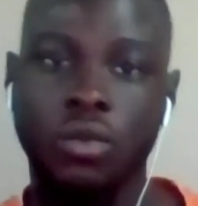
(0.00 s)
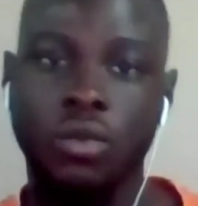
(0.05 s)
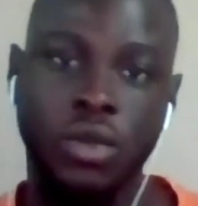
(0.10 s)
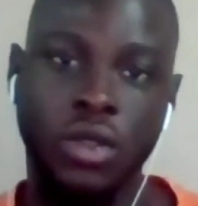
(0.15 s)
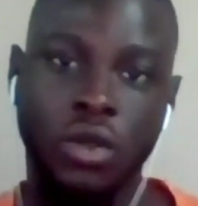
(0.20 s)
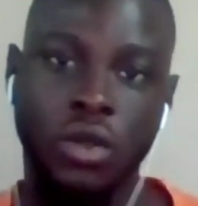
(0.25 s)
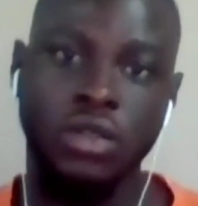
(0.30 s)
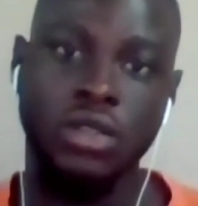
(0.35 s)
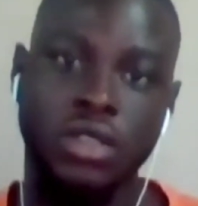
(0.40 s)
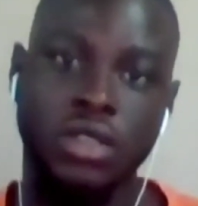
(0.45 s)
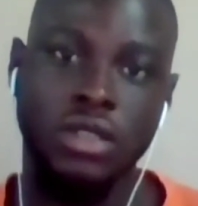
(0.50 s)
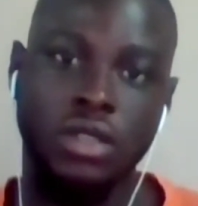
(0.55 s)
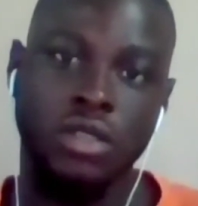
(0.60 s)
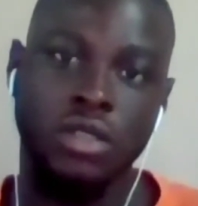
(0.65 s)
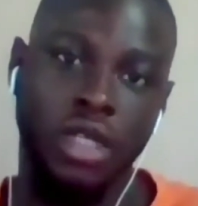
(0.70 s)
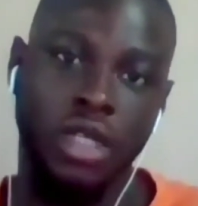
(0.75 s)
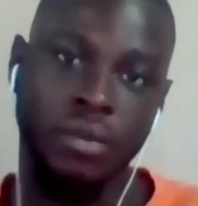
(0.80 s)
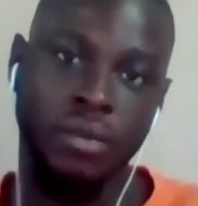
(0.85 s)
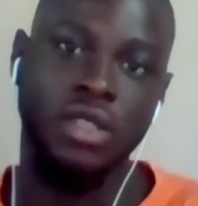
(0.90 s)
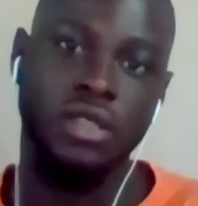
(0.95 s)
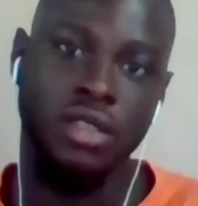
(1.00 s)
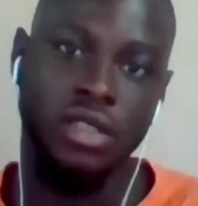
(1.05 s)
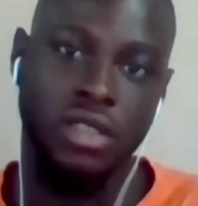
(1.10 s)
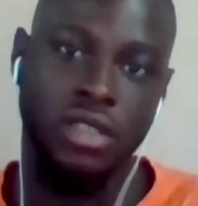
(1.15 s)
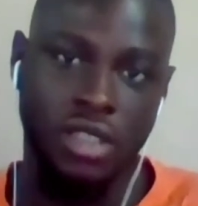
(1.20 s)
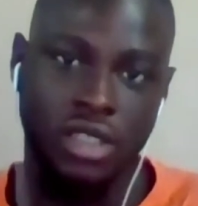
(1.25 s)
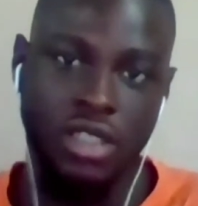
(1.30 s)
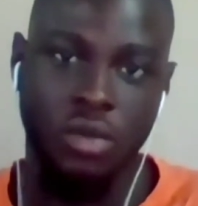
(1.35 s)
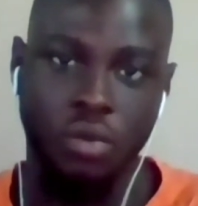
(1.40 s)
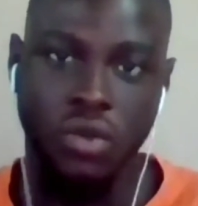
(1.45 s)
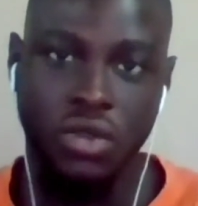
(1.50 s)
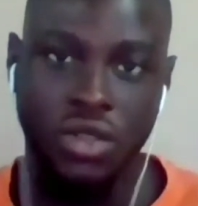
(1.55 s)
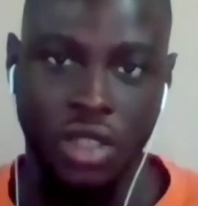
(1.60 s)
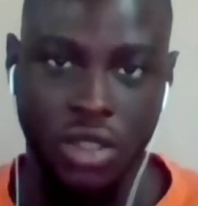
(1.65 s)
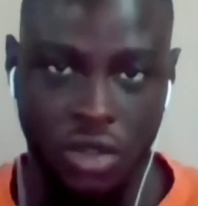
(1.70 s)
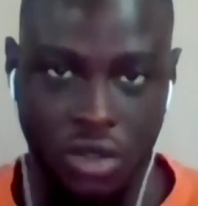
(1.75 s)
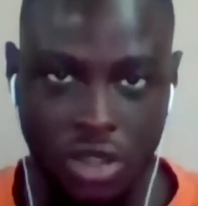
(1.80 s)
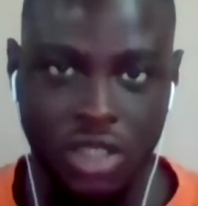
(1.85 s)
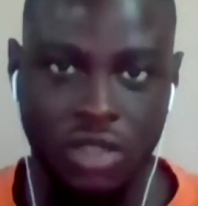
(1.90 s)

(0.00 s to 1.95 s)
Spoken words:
because it is a project.